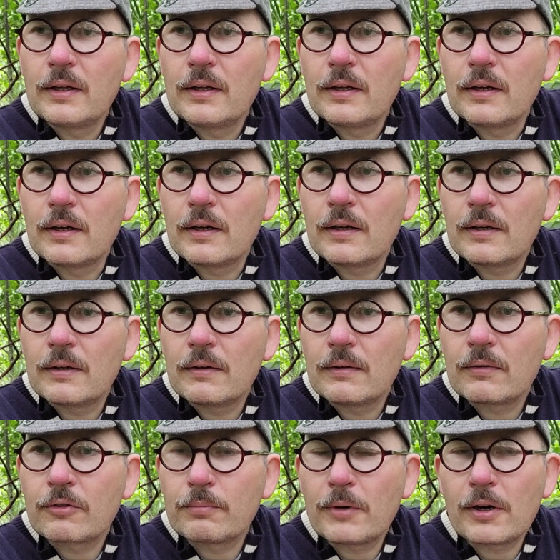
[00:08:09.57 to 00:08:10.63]
And
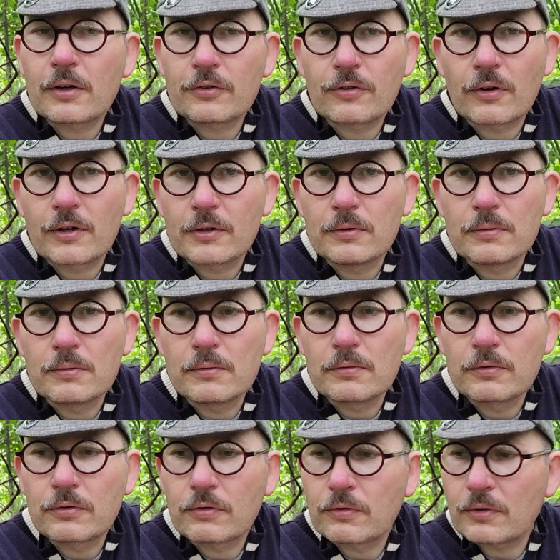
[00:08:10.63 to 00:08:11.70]
Spa
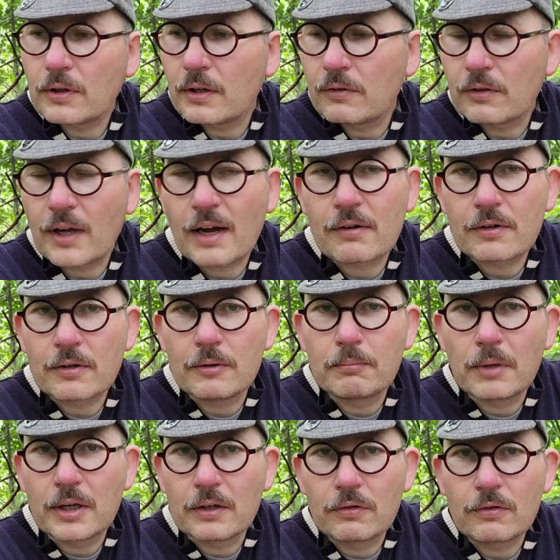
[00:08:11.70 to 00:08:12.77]
Cycles is a Harrogate
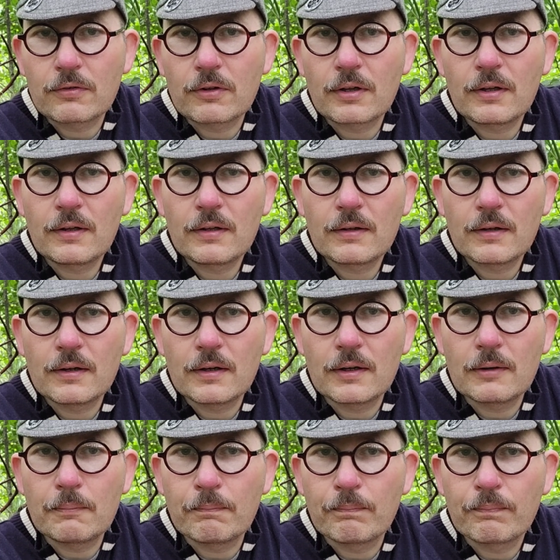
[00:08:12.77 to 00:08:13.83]
based
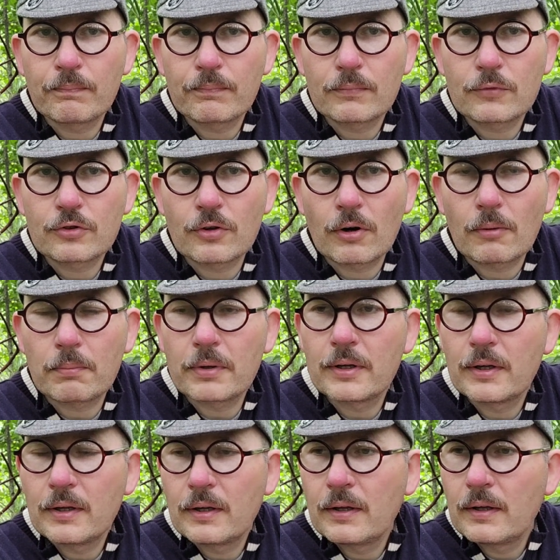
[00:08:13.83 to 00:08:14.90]
shop,
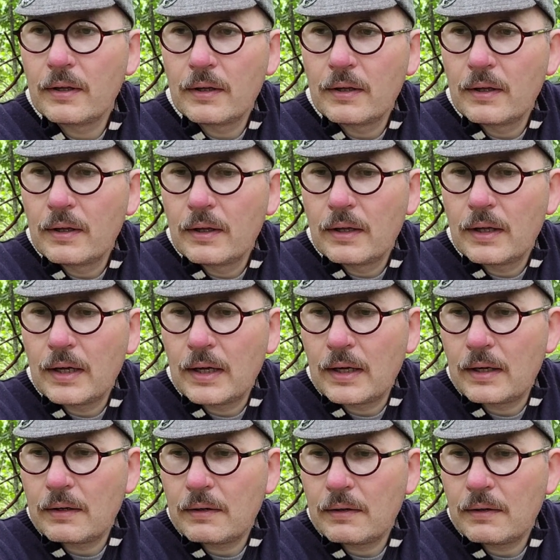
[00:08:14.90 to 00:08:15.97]

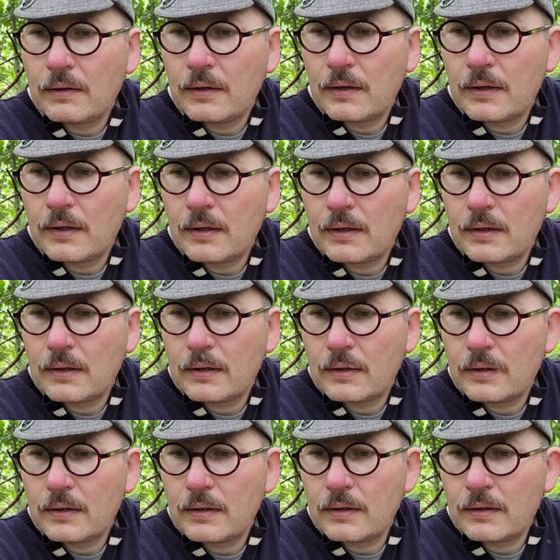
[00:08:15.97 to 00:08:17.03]
and
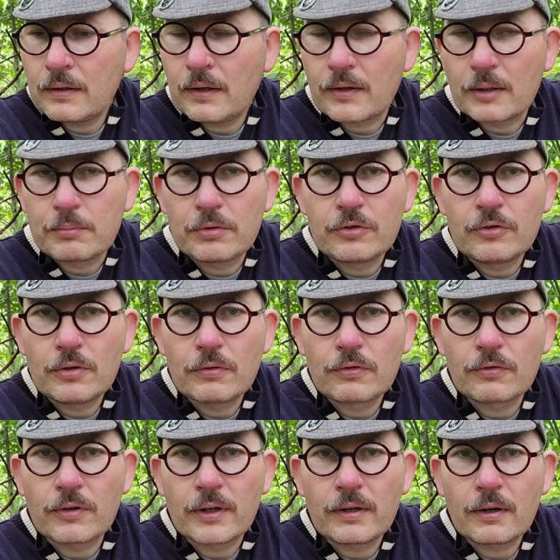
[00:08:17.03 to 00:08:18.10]
yeah, they produce
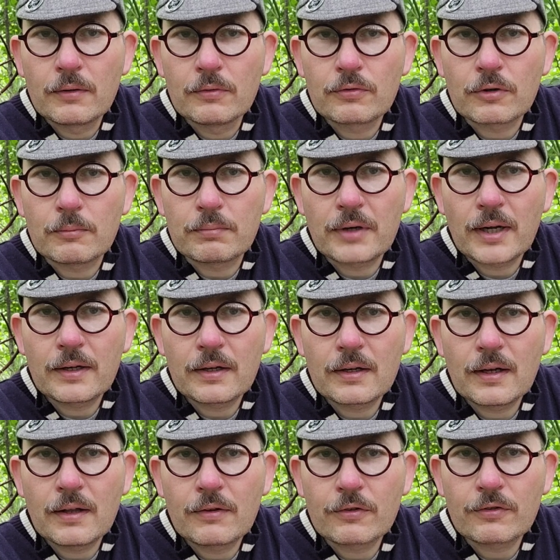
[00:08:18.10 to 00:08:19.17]
their own sort of branded
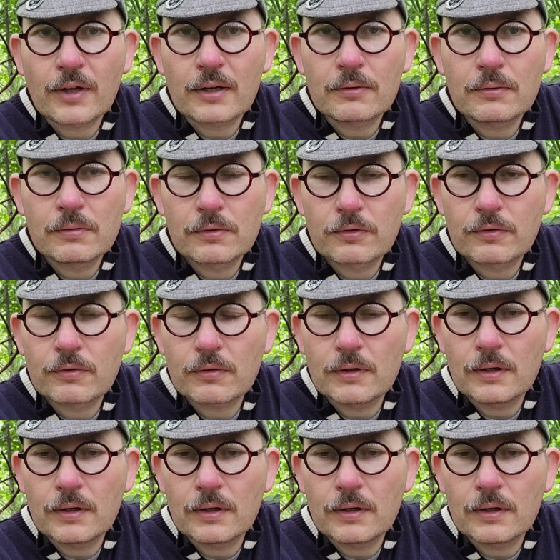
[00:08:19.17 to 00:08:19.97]
leather saddles,